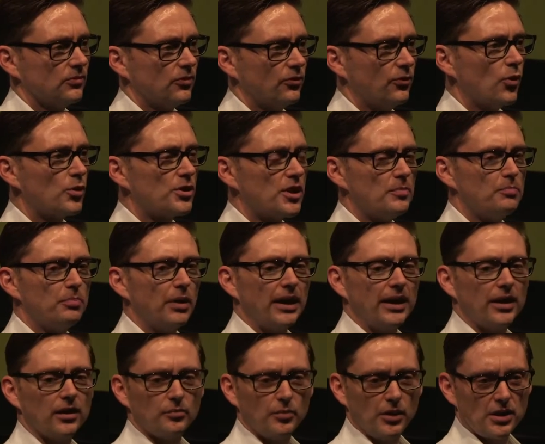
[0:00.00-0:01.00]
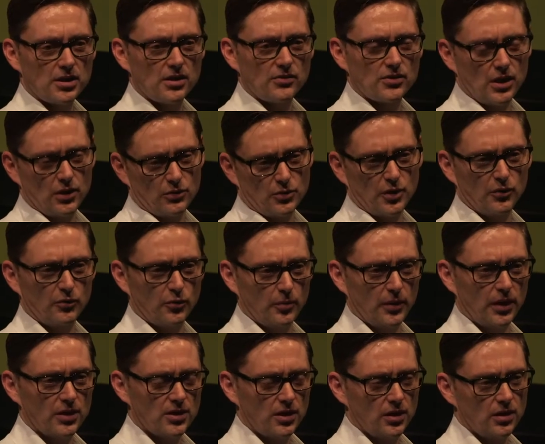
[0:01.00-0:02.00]
40 billion bits of sensory
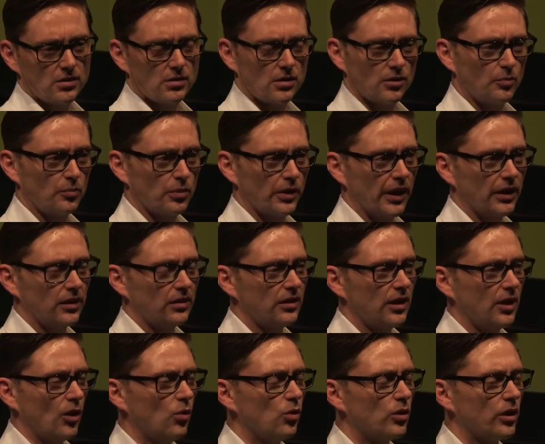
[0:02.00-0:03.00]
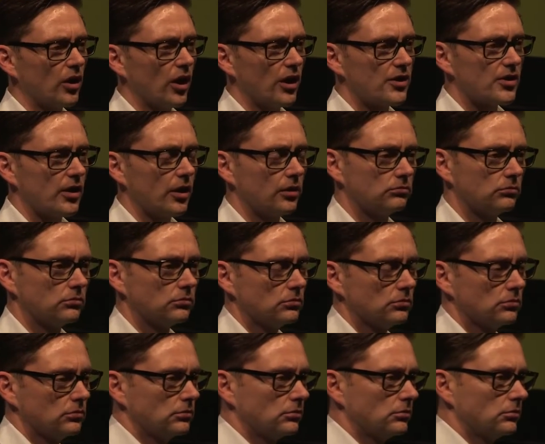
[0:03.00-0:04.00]
information into the brain, and they organize it.
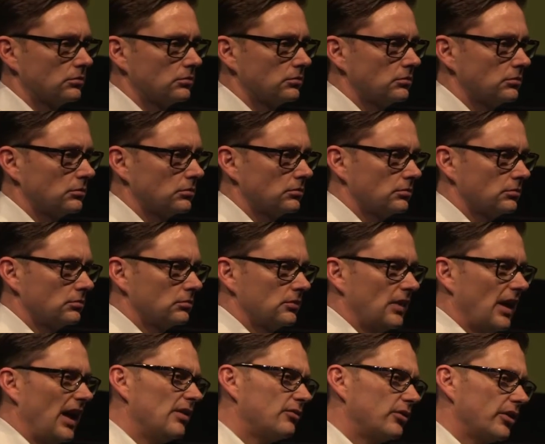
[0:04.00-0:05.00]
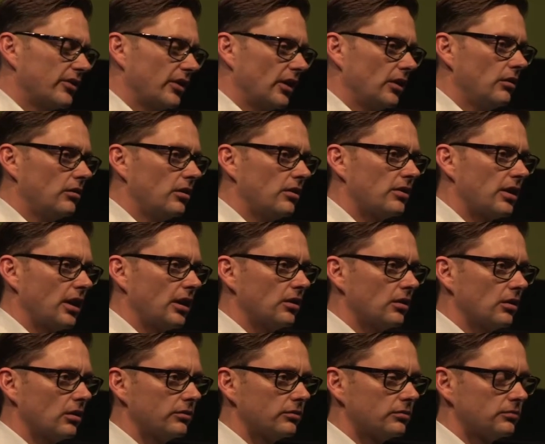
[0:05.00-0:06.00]
Everything you can think
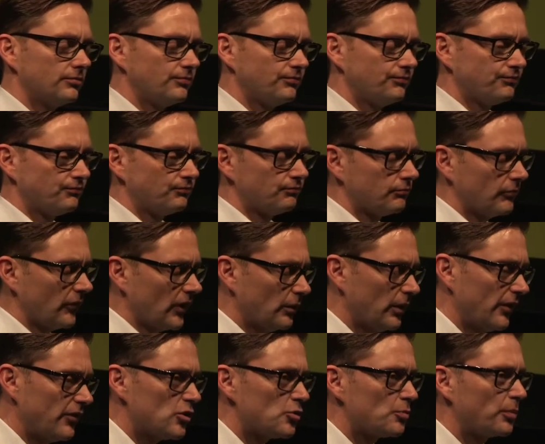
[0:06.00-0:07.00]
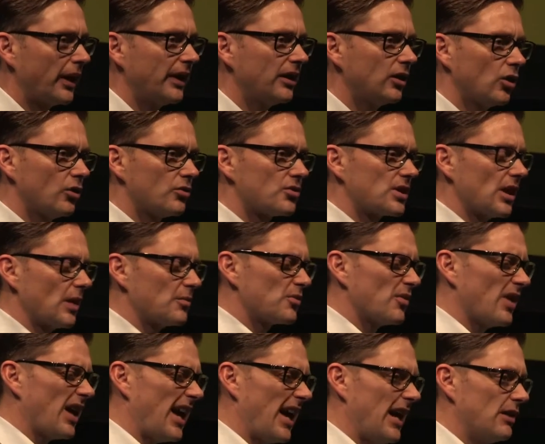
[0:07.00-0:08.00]
of. And we have these brain concepts
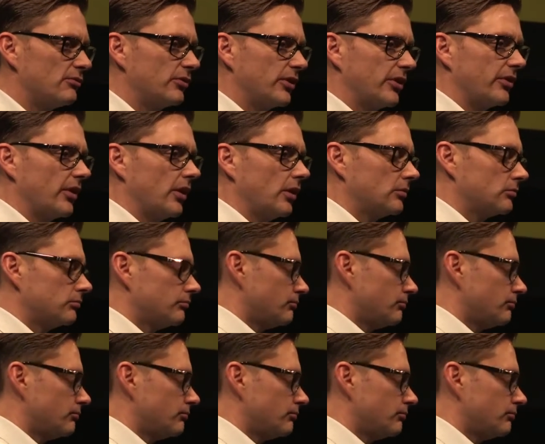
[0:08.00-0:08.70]
for everything.